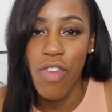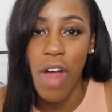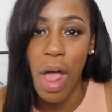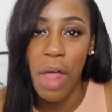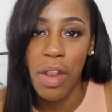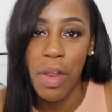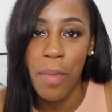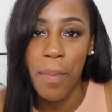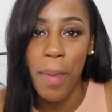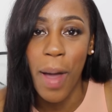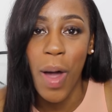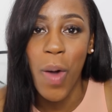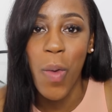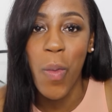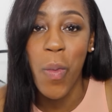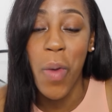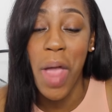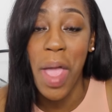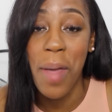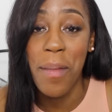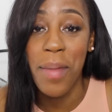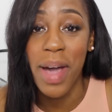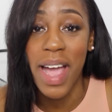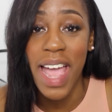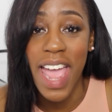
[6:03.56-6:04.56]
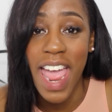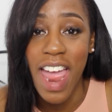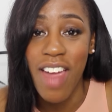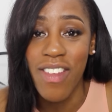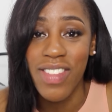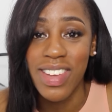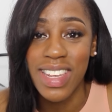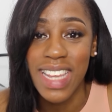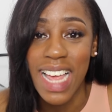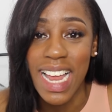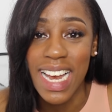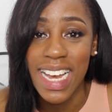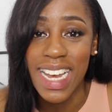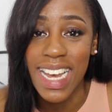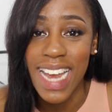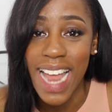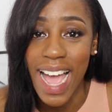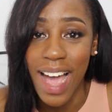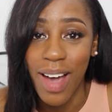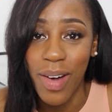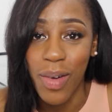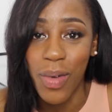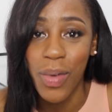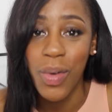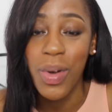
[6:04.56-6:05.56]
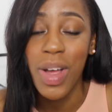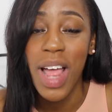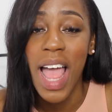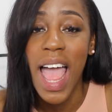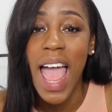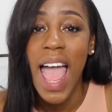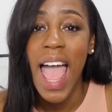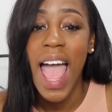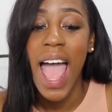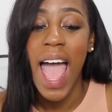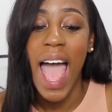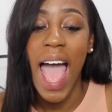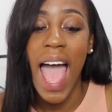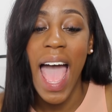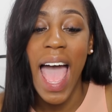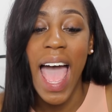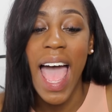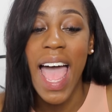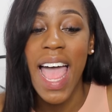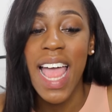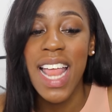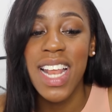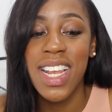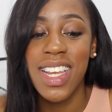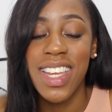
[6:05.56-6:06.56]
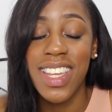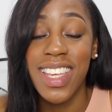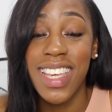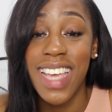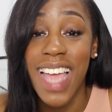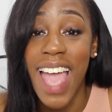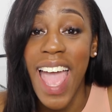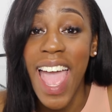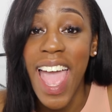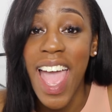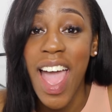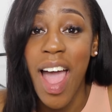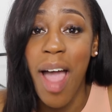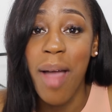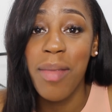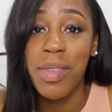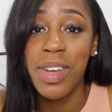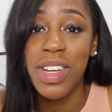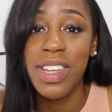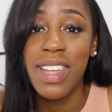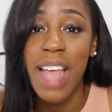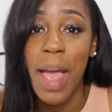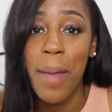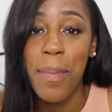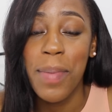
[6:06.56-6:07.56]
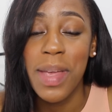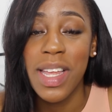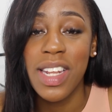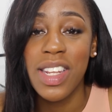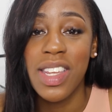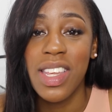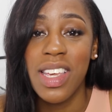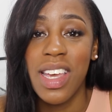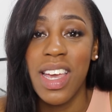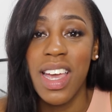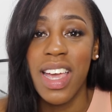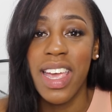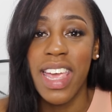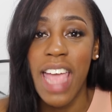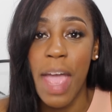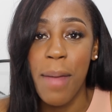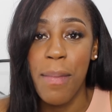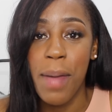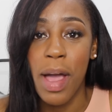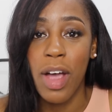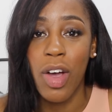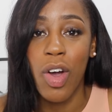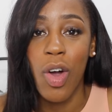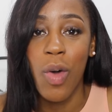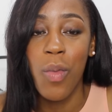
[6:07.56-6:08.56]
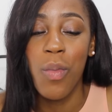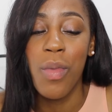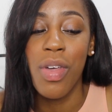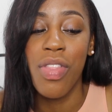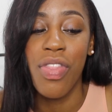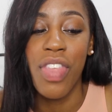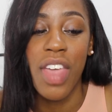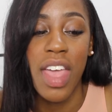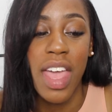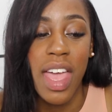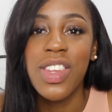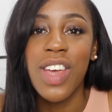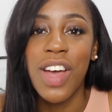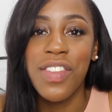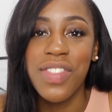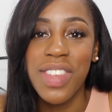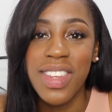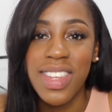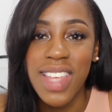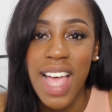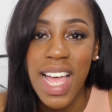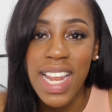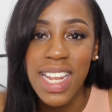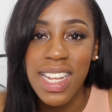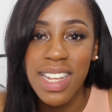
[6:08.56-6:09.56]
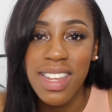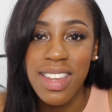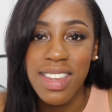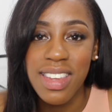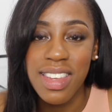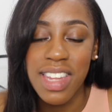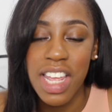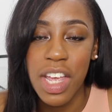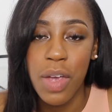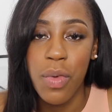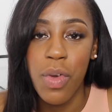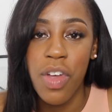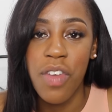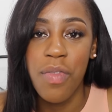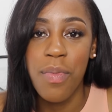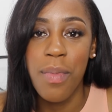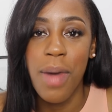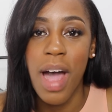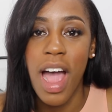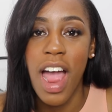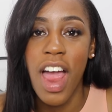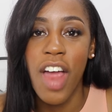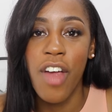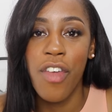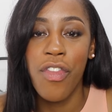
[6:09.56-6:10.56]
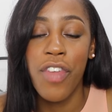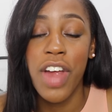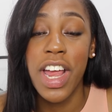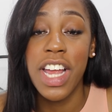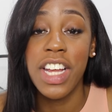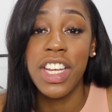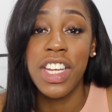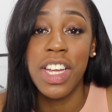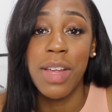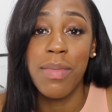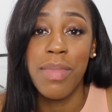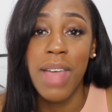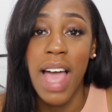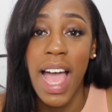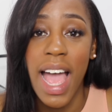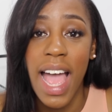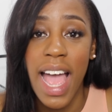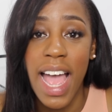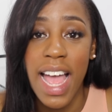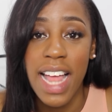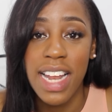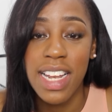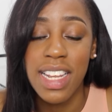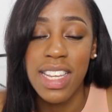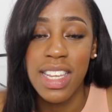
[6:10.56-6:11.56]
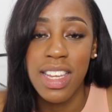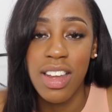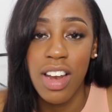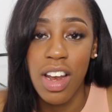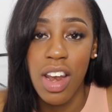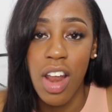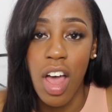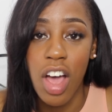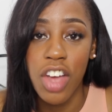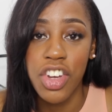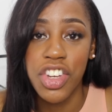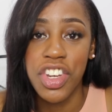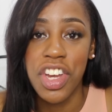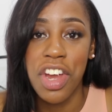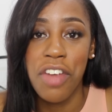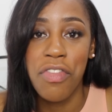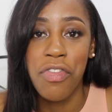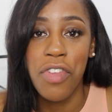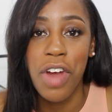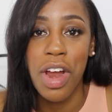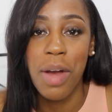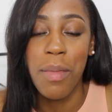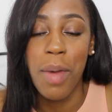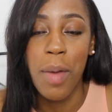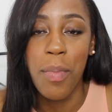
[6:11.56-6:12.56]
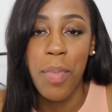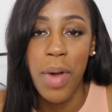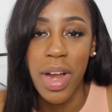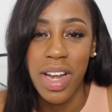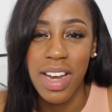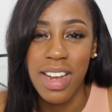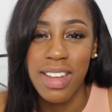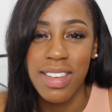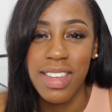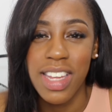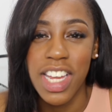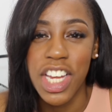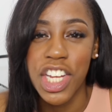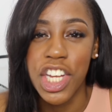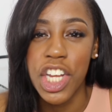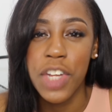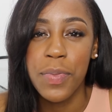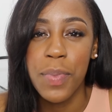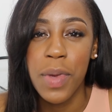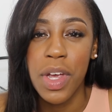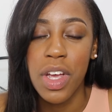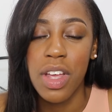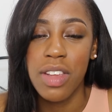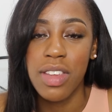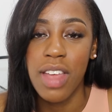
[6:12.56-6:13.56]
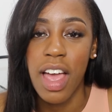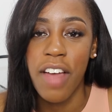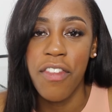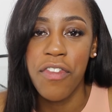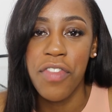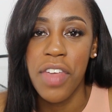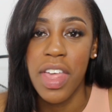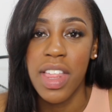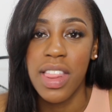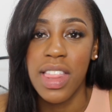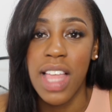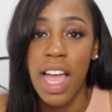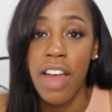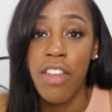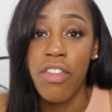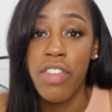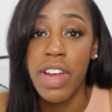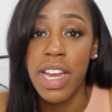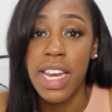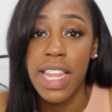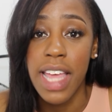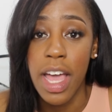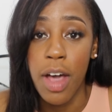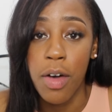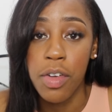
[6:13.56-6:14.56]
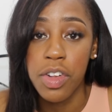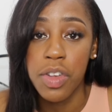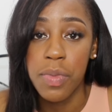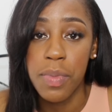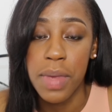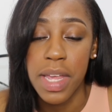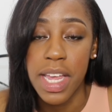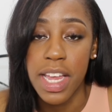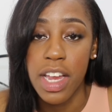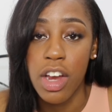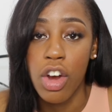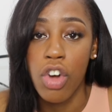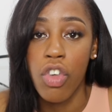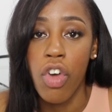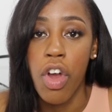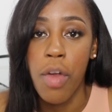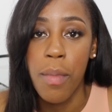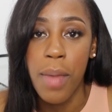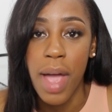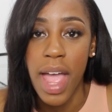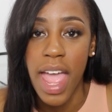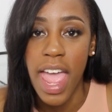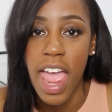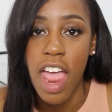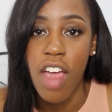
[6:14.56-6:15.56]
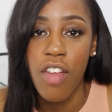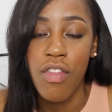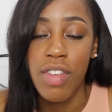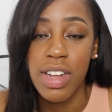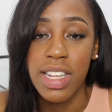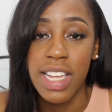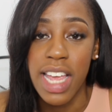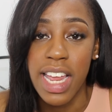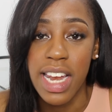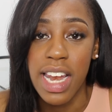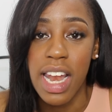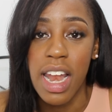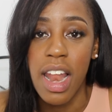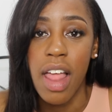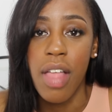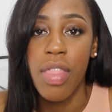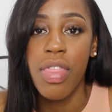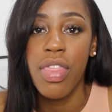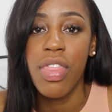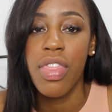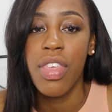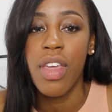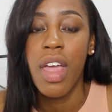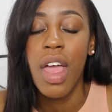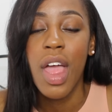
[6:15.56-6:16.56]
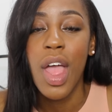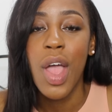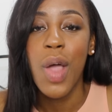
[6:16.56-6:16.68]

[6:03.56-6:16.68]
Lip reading: round about where my hair is at now. And yeah, I'm just happy to get back on with it. So I've decided to stick with my regime that I had last year throughout my pregnancy, just because I think that really helped me grow my hair and retain length,